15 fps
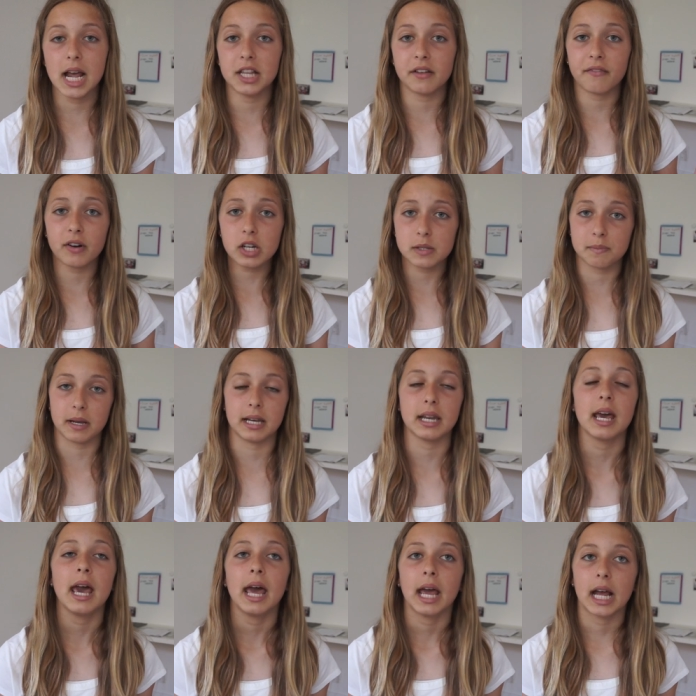And the first bin,
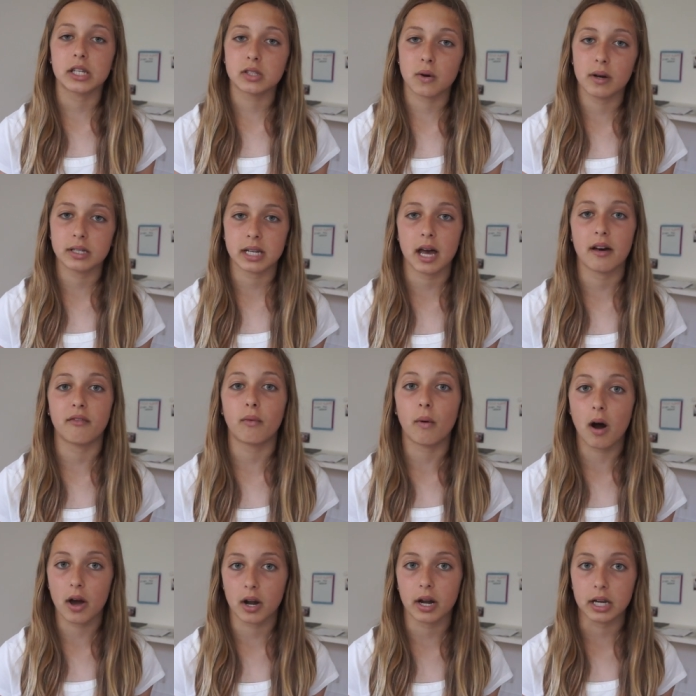it's going to have
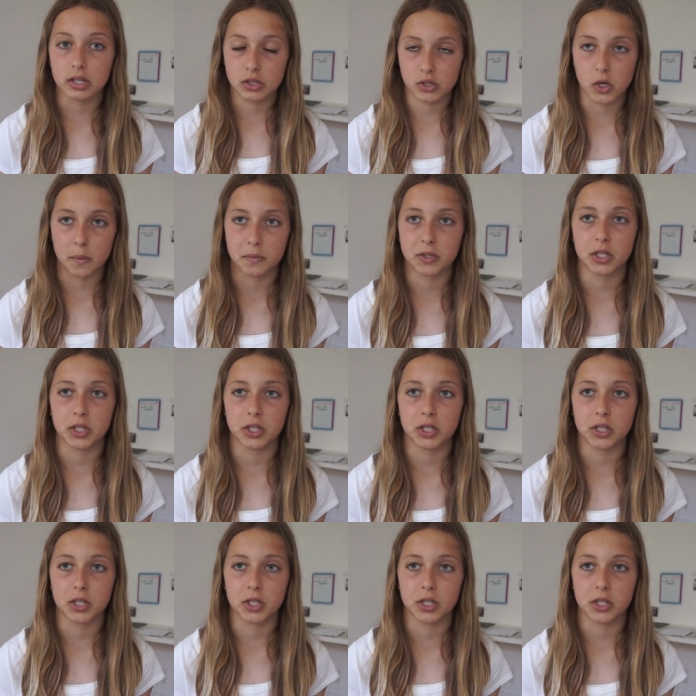water and soap.